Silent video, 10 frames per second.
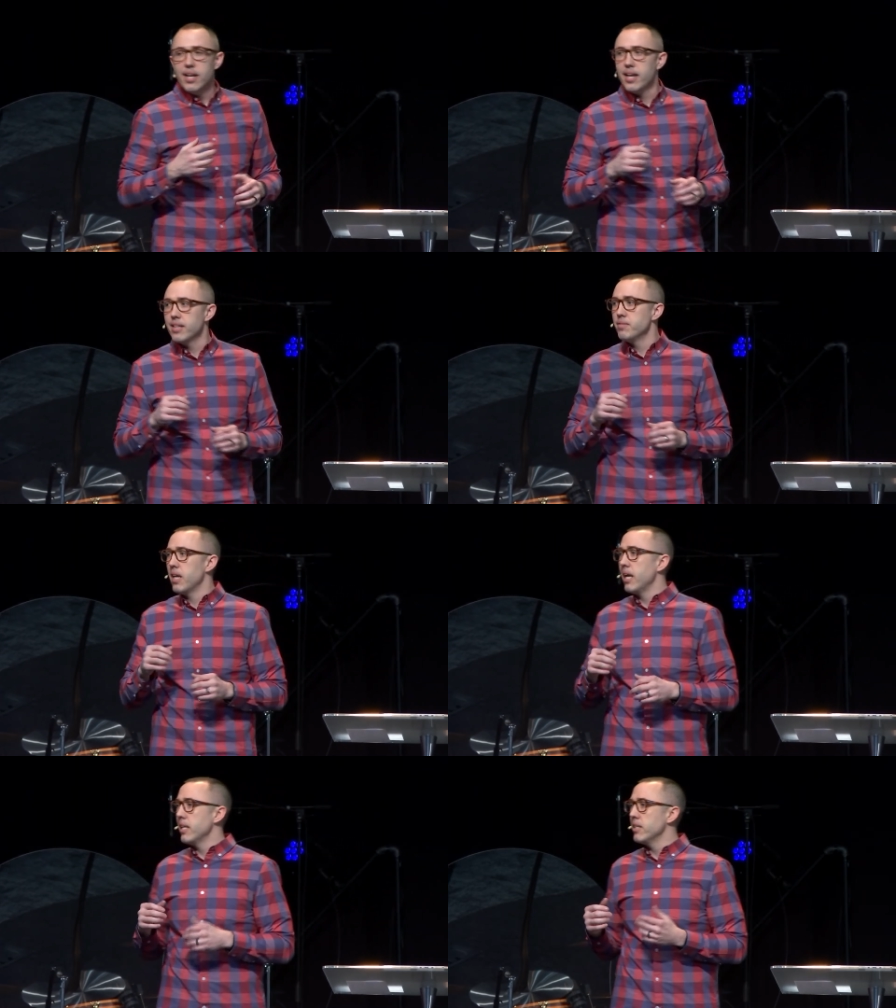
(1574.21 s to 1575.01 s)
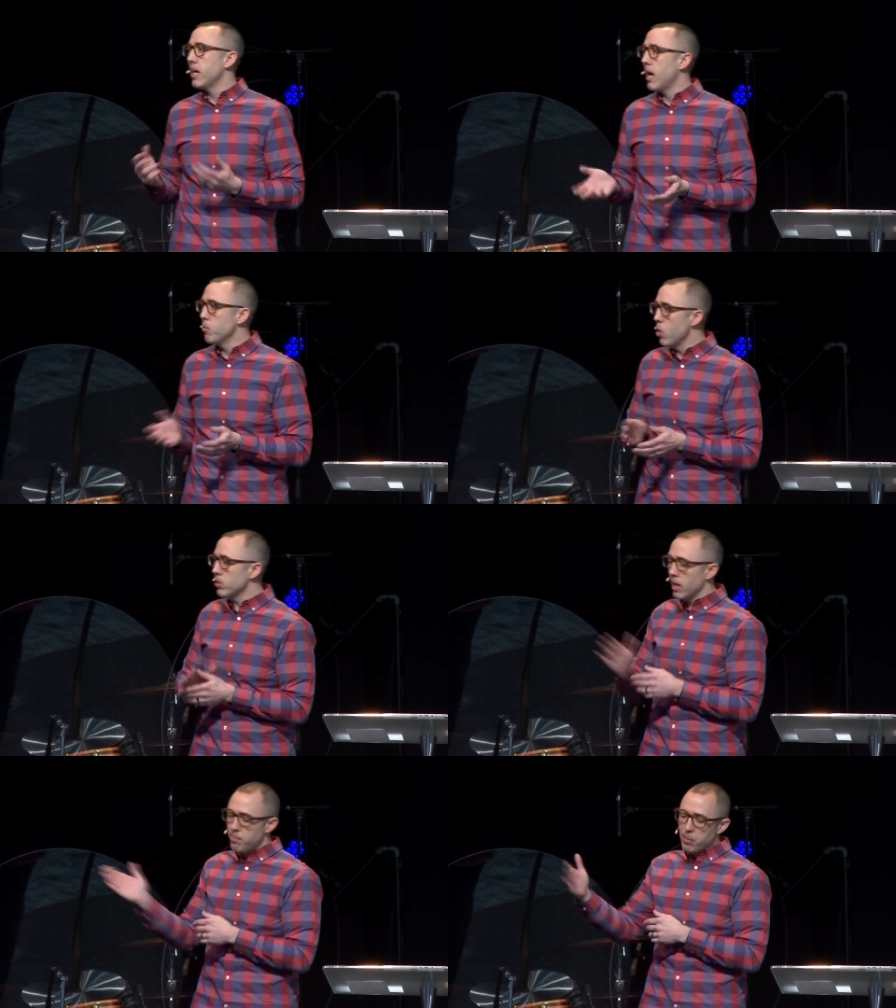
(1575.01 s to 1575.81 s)
and, and I
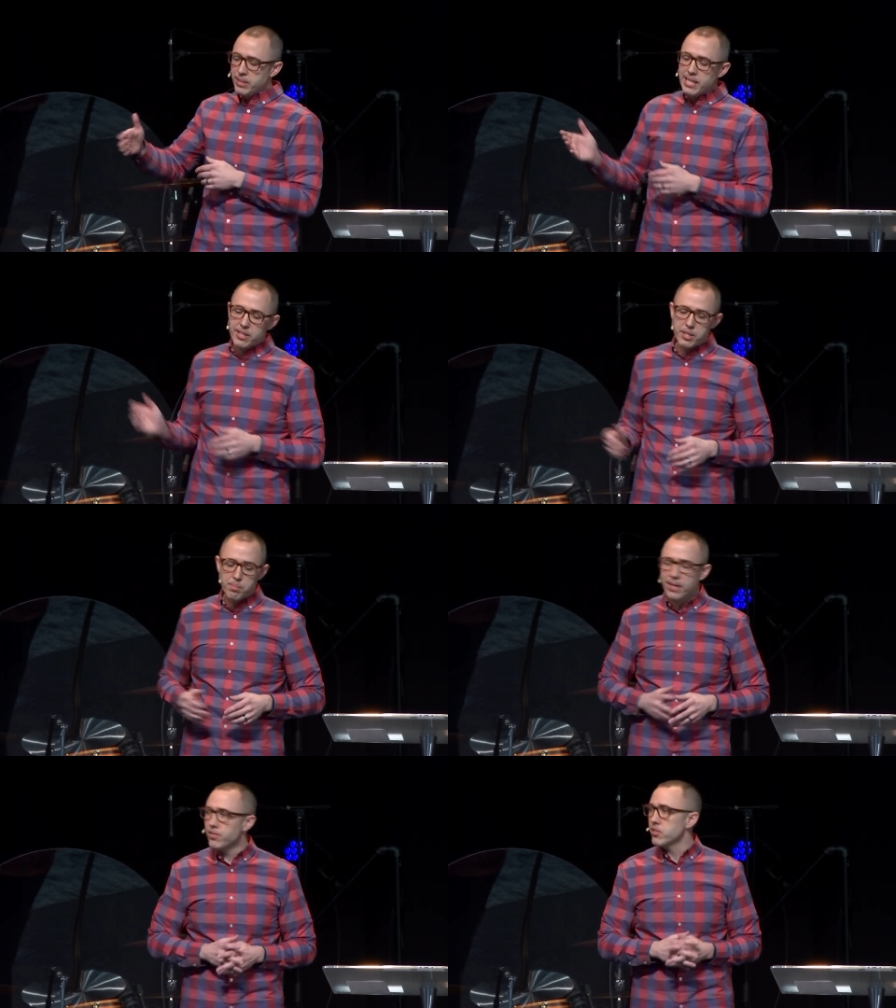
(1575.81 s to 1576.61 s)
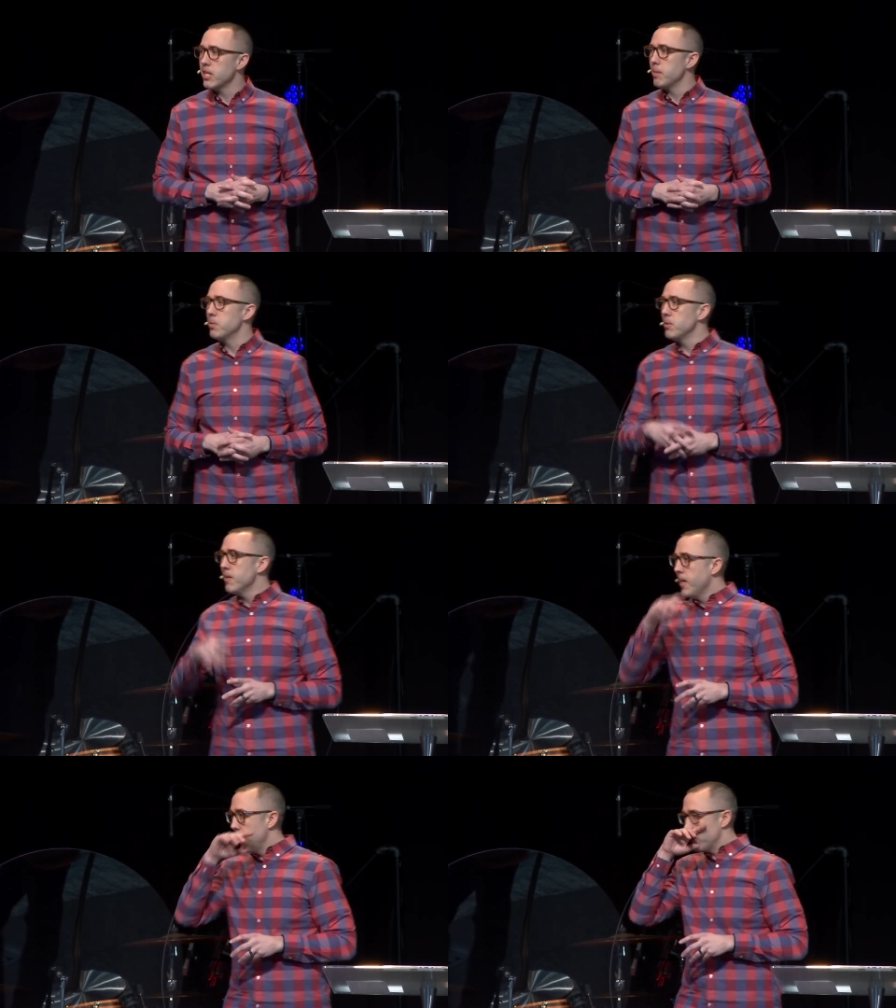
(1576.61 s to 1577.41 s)
woke up, I went down to the breakfast table,
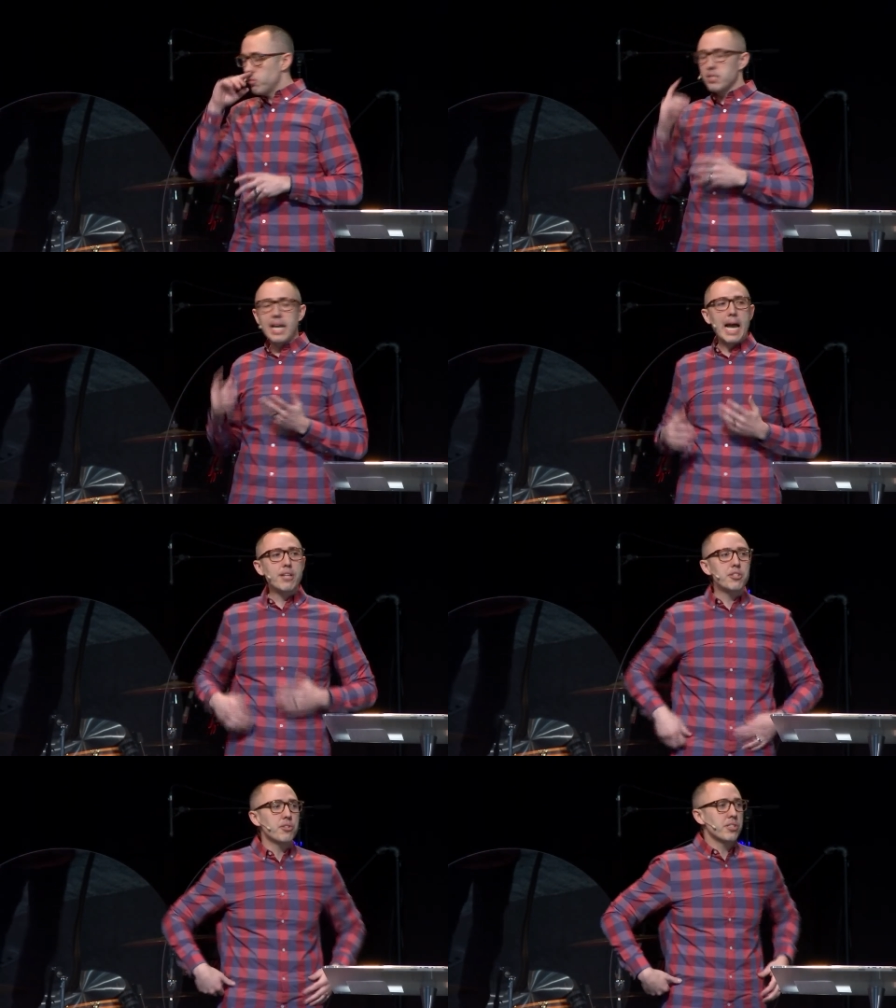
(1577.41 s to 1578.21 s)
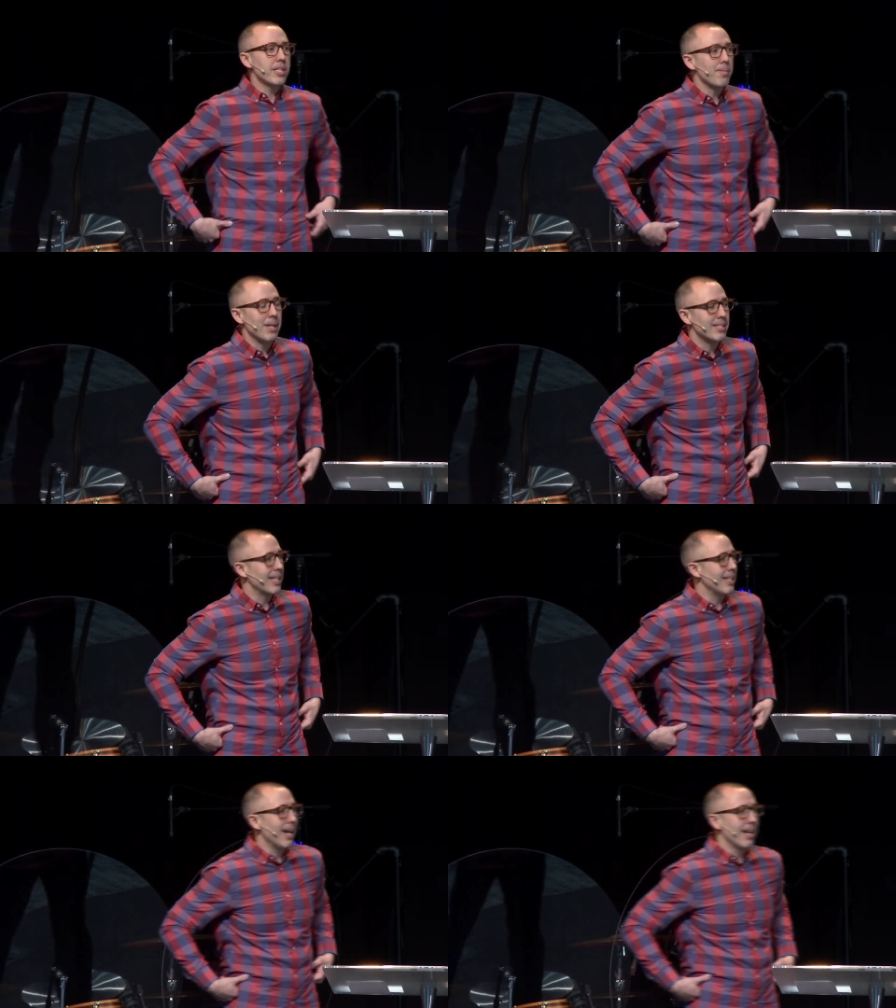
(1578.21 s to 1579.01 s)
and she was like, How did you sleep? I
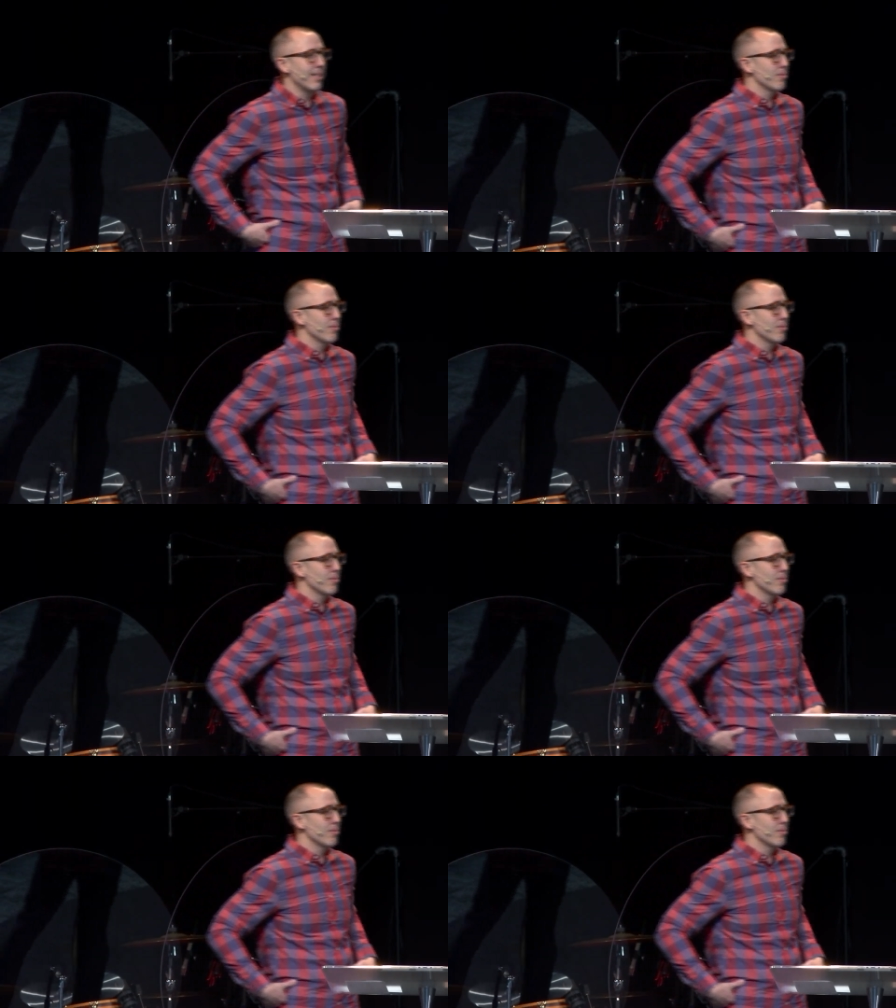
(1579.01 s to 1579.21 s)
said, Yeah, I